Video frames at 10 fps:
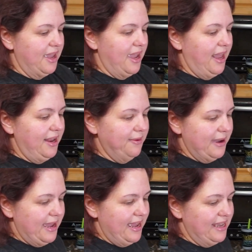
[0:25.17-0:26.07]

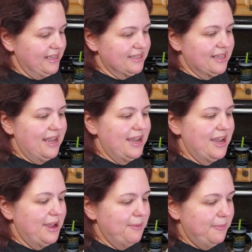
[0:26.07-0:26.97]
Anyways,
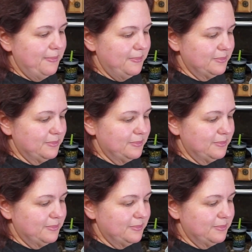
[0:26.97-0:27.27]
I